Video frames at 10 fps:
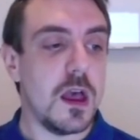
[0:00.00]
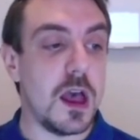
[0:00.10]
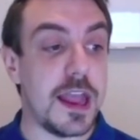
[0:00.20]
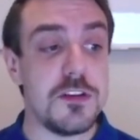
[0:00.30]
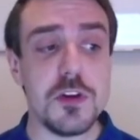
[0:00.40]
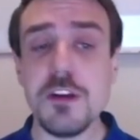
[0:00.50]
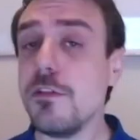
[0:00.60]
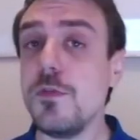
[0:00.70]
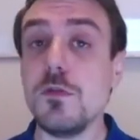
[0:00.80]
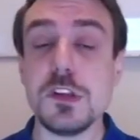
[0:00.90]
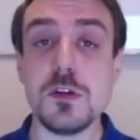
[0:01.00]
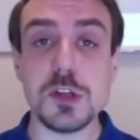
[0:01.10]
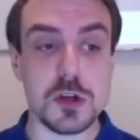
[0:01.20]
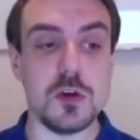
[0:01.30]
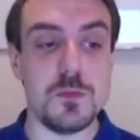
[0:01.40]
And you can review the
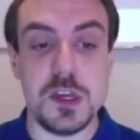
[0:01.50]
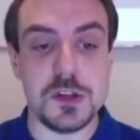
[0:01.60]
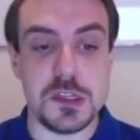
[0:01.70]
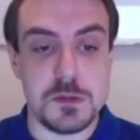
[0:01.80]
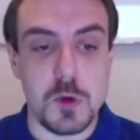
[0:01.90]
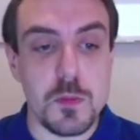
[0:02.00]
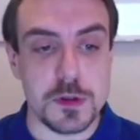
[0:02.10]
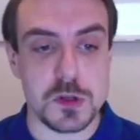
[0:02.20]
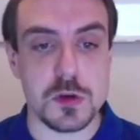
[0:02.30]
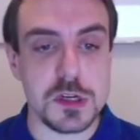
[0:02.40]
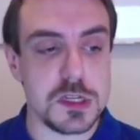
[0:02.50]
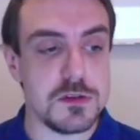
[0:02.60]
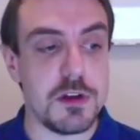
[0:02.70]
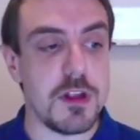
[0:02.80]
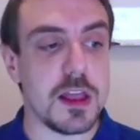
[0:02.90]
source code, because it's open source,
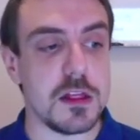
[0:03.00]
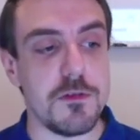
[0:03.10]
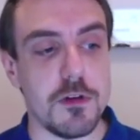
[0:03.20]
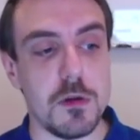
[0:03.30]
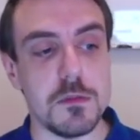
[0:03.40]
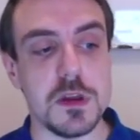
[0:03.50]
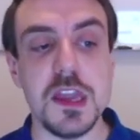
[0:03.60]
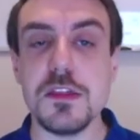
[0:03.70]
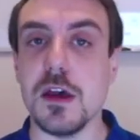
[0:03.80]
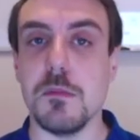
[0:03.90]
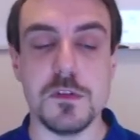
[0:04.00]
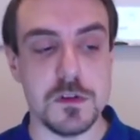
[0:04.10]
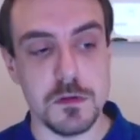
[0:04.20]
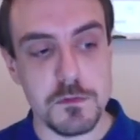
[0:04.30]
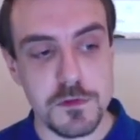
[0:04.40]
directly from GitHub.
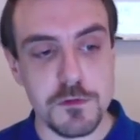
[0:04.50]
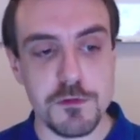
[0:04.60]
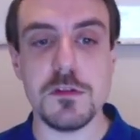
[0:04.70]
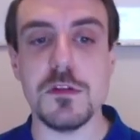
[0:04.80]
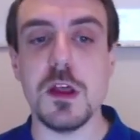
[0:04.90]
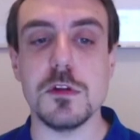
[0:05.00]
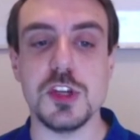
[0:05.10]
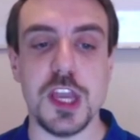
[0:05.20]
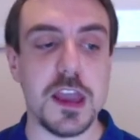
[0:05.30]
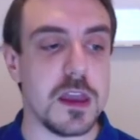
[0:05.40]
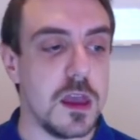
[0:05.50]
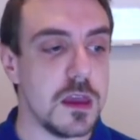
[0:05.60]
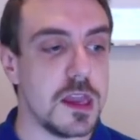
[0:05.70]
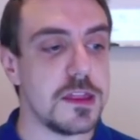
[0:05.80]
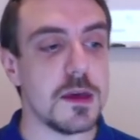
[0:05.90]
So feel free to double check
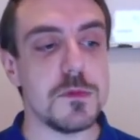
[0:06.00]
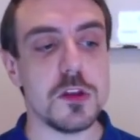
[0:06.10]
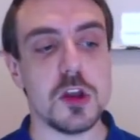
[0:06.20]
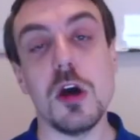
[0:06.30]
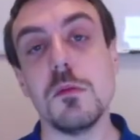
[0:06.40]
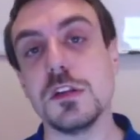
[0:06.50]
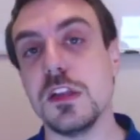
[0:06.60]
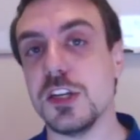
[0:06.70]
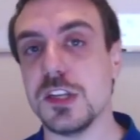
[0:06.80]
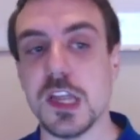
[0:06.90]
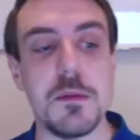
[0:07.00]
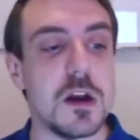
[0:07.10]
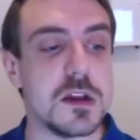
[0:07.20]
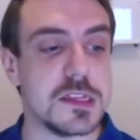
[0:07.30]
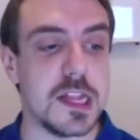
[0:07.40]

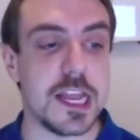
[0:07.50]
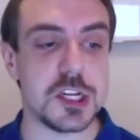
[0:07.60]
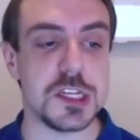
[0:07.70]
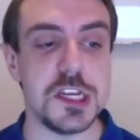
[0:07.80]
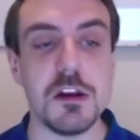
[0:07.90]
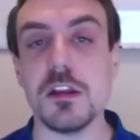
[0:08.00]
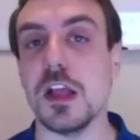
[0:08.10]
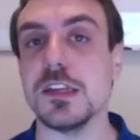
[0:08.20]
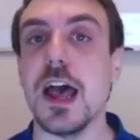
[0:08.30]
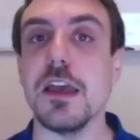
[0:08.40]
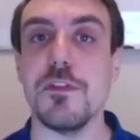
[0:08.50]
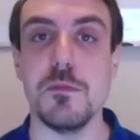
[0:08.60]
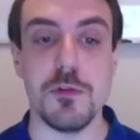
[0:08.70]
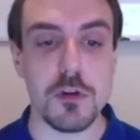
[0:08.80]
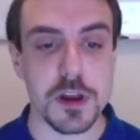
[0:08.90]

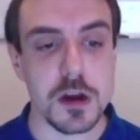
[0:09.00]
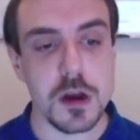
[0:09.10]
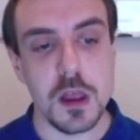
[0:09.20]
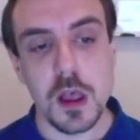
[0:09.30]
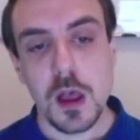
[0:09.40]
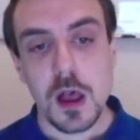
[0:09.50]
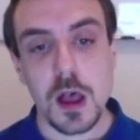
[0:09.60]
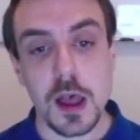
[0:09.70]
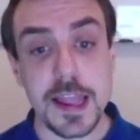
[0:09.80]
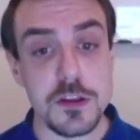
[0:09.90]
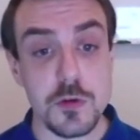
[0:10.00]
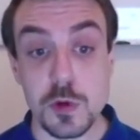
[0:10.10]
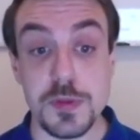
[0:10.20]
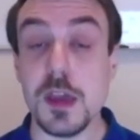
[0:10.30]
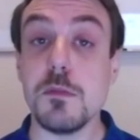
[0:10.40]
github.com/cyberark/secretless-broker, and you
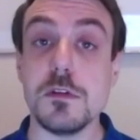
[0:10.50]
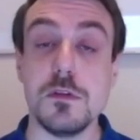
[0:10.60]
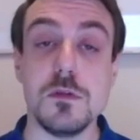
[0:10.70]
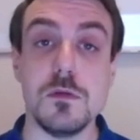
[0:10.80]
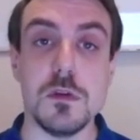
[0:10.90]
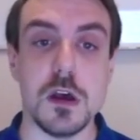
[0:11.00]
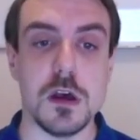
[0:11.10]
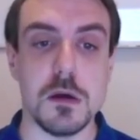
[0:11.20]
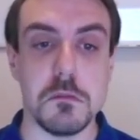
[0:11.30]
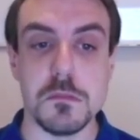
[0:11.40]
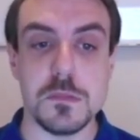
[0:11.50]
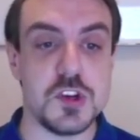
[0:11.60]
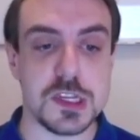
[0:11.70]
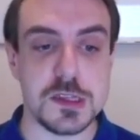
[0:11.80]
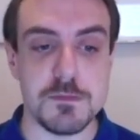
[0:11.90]
will be able to
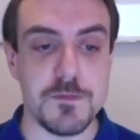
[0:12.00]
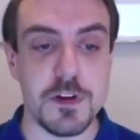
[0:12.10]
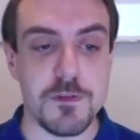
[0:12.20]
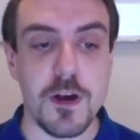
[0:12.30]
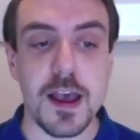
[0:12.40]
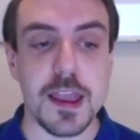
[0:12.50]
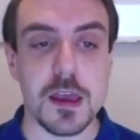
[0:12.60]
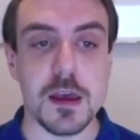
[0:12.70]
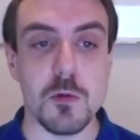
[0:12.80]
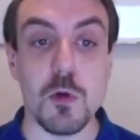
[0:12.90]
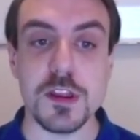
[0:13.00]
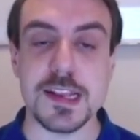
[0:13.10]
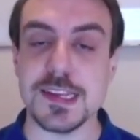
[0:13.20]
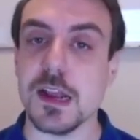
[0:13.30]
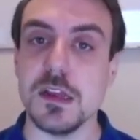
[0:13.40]
just verify what
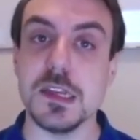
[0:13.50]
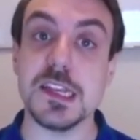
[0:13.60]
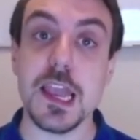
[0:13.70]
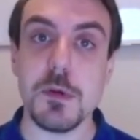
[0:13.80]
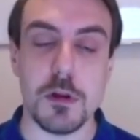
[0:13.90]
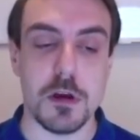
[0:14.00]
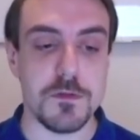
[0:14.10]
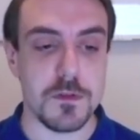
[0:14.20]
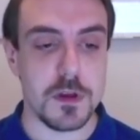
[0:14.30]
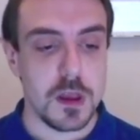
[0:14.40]
exactly is capable of.